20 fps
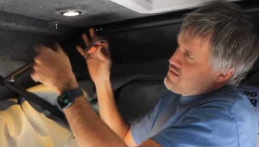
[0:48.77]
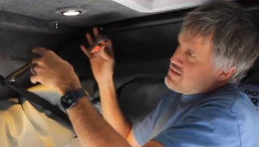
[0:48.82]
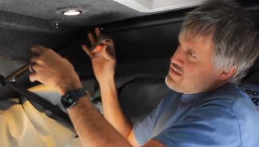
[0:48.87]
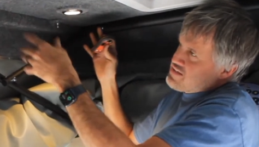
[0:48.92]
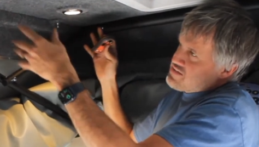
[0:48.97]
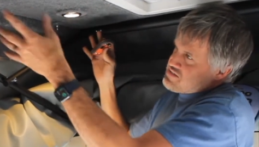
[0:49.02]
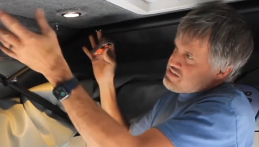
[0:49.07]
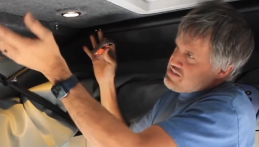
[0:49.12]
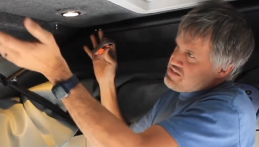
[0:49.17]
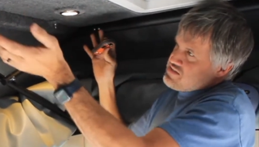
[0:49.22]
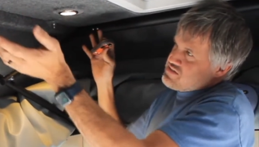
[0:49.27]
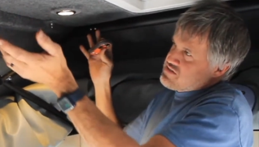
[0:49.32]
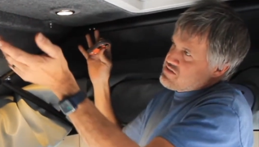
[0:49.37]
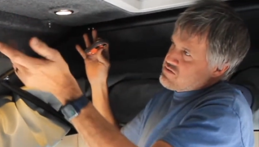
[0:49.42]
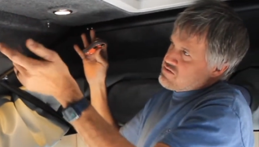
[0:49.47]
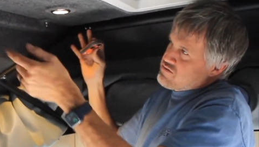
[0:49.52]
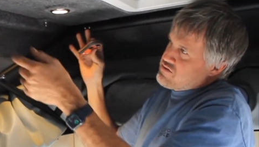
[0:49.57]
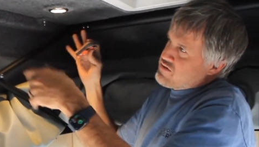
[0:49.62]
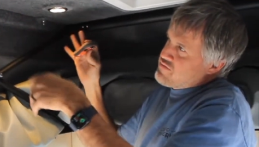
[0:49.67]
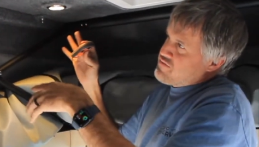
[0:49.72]
It's
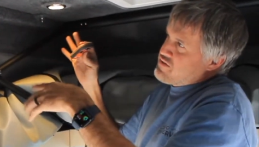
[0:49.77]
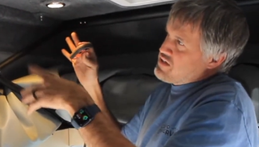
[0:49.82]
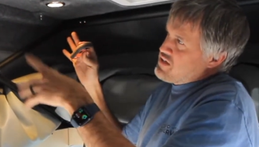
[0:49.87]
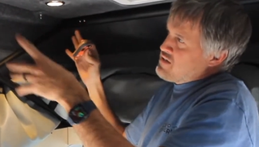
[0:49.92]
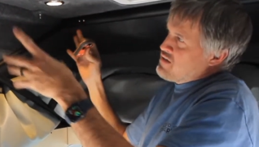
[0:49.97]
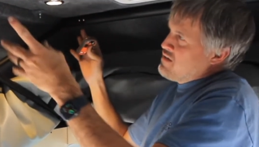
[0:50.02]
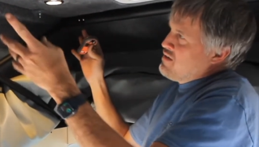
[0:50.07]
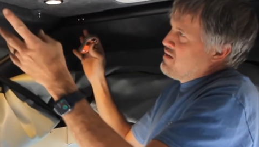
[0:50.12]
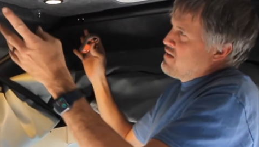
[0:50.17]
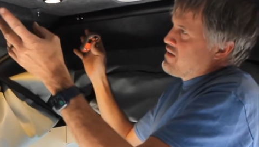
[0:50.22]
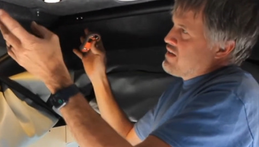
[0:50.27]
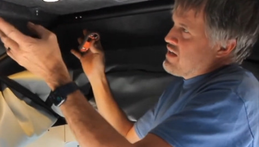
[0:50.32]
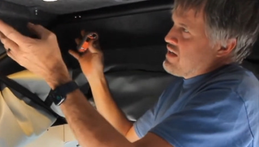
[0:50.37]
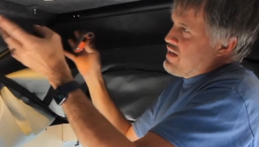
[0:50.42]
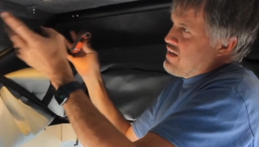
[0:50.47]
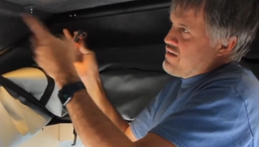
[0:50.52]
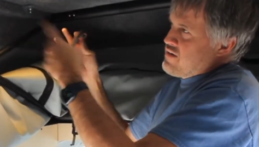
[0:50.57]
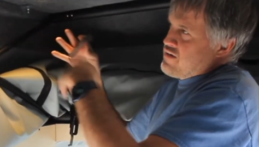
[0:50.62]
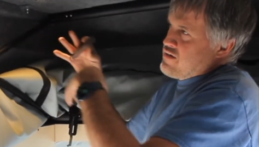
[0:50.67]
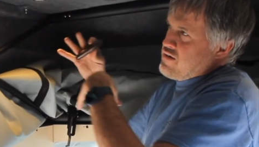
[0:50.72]
easier lifting,
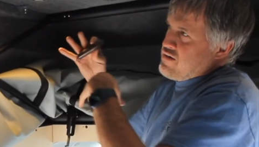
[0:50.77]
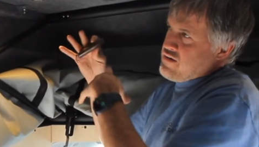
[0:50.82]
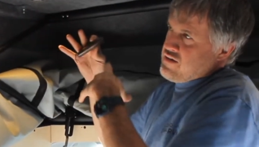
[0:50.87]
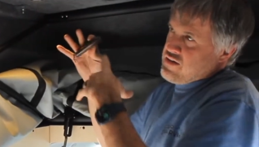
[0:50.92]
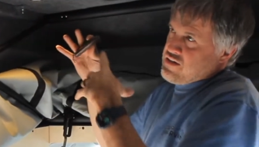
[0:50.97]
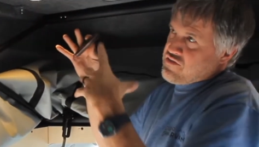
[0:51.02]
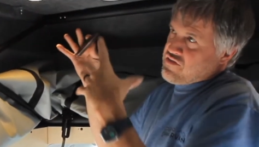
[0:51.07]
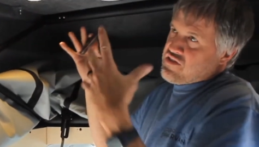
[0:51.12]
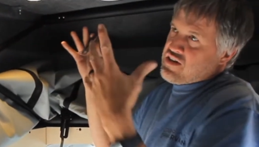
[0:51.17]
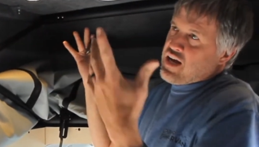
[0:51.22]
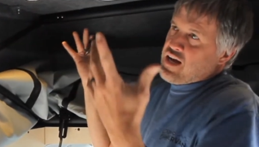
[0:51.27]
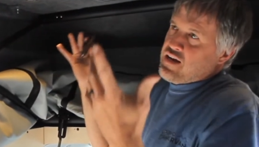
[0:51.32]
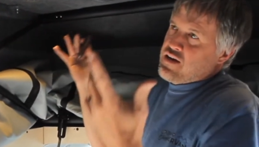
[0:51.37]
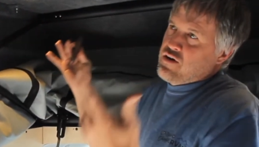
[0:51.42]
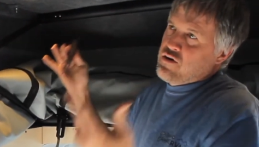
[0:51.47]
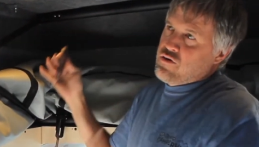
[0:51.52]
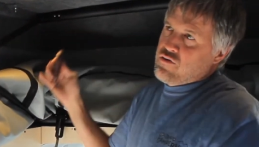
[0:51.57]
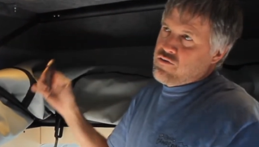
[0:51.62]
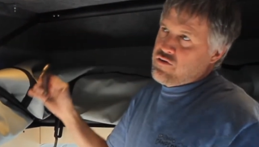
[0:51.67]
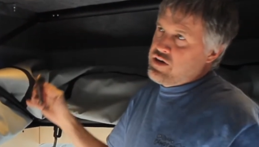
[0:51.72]
and it's not
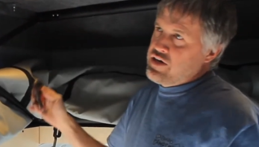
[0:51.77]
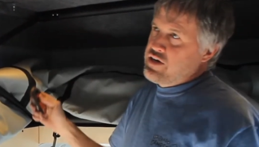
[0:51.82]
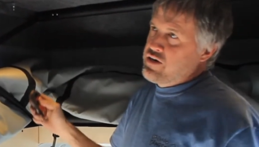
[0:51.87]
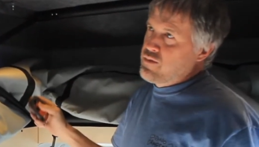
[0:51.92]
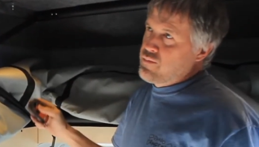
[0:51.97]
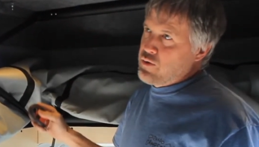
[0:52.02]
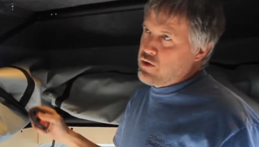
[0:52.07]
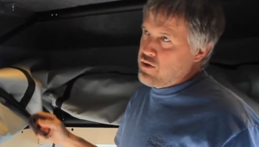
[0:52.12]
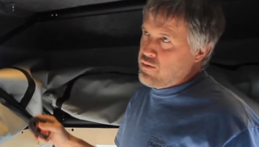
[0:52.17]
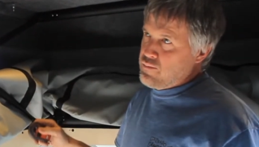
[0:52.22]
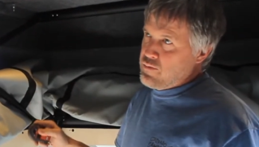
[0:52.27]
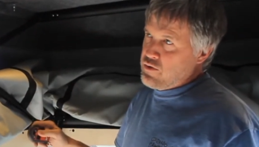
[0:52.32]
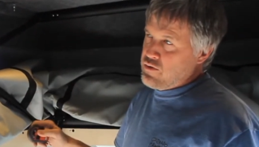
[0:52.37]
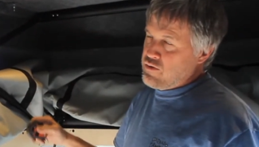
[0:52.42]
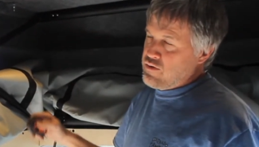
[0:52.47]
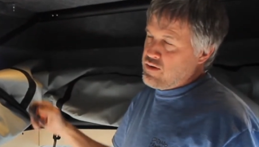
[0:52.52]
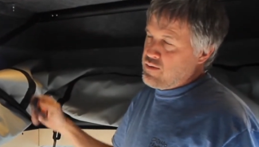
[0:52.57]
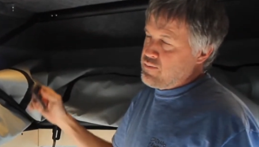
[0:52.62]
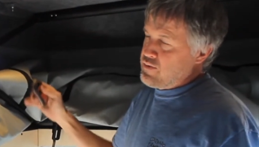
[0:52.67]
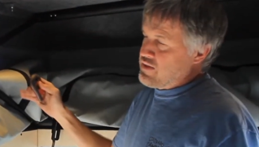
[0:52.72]
going to overheat or burn a
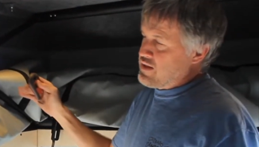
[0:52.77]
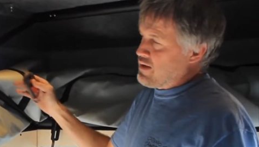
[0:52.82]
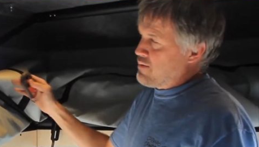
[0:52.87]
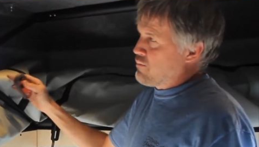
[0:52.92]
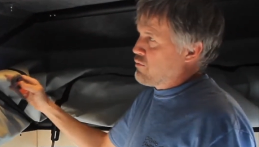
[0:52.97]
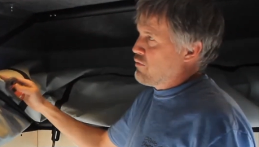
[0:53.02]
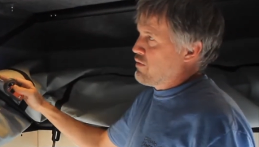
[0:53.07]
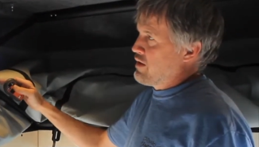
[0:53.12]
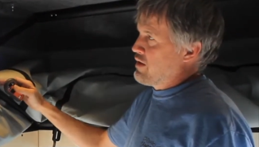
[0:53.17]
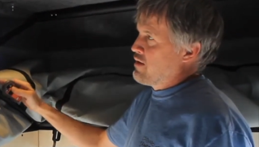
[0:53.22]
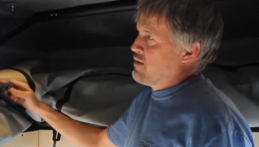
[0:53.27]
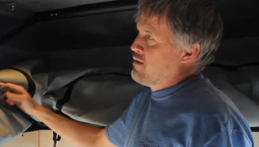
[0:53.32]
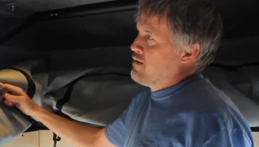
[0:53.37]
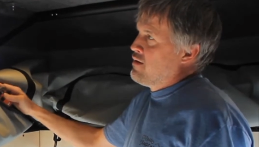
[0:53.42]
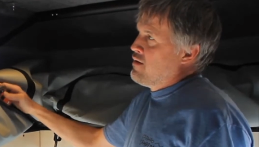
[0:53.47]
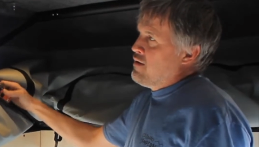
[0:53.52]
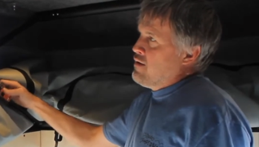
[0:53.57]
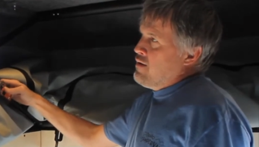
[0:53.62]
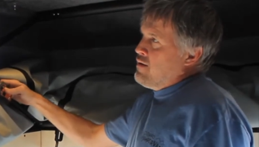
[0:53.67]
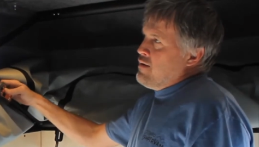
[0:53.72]
motor up at that point.
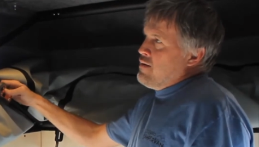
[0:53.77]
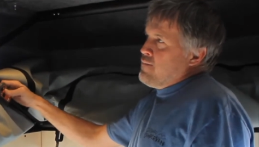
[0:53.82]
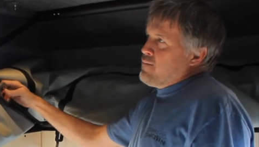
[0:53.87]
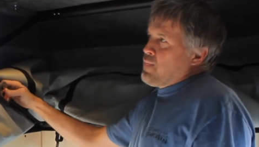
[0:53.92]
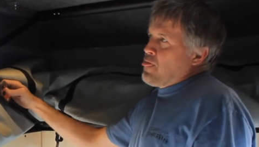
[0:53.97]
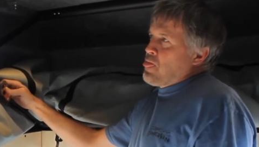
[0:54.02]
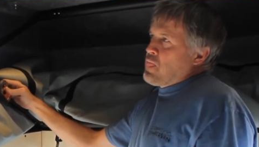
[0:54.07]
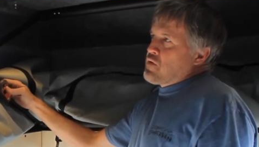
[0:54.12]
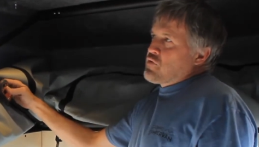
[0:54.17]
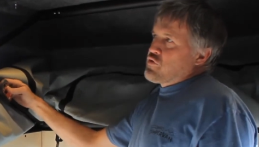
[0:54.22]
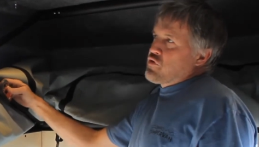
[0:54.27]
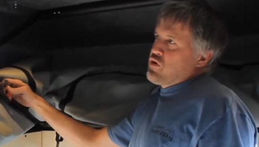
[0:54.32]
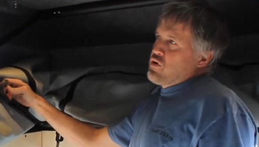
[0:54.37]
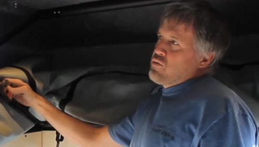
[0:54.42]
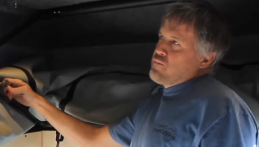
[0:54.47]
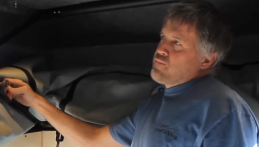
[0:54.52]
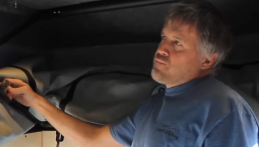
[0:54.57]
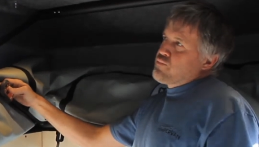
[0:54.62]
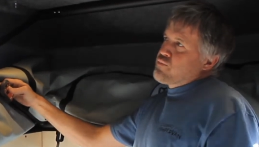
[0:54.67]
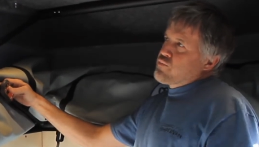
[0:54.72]
So